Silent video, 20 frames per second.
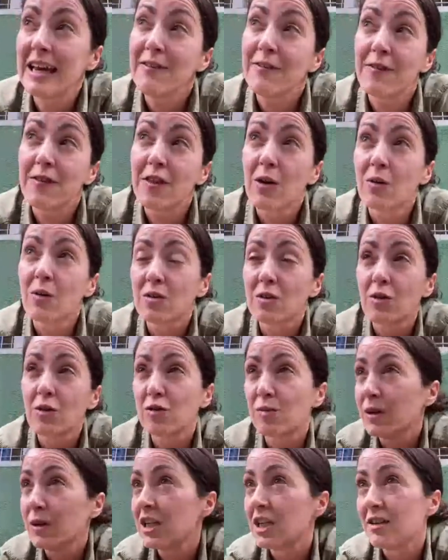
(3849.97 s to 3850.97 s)
if those
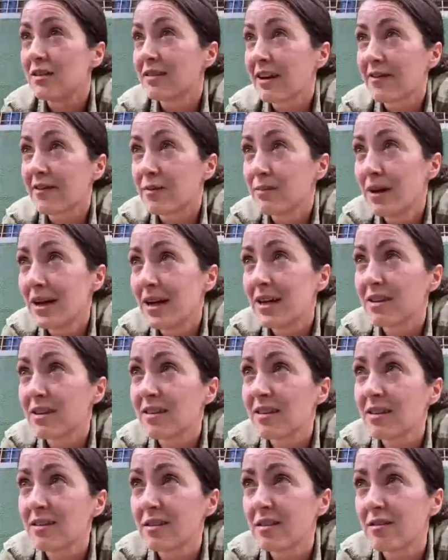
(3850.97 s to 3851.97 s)
two species ever met
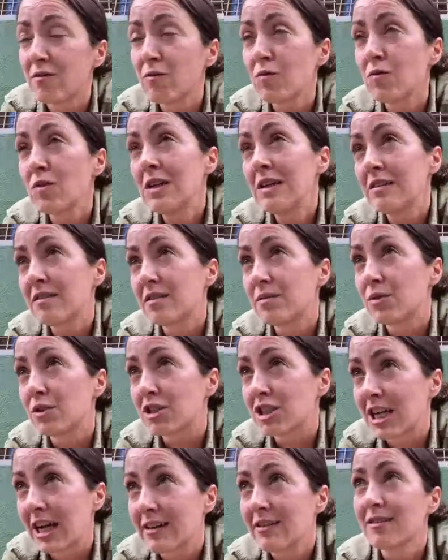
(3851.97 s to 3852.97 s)
there's a
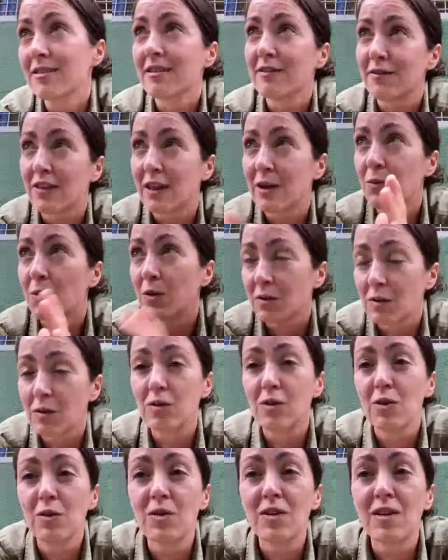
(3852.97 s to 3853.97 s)
reasonable chance if they
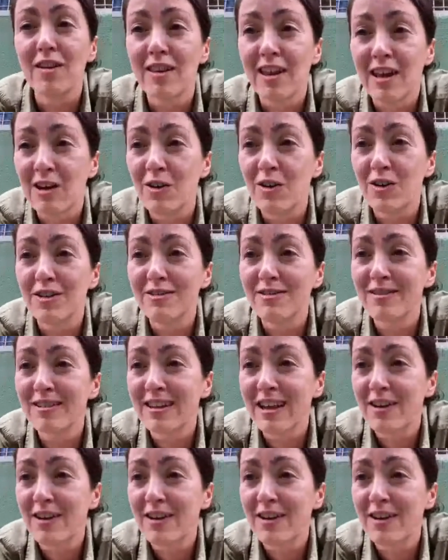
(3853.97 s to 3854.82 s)
wanted to that they could